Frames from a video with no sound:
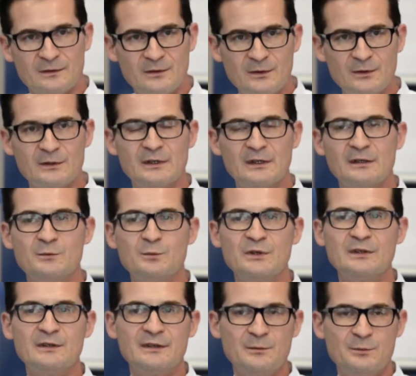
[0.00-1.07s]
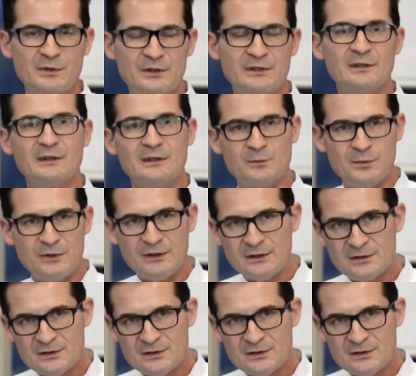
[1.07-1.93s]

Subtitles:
You can build the bigger and bigger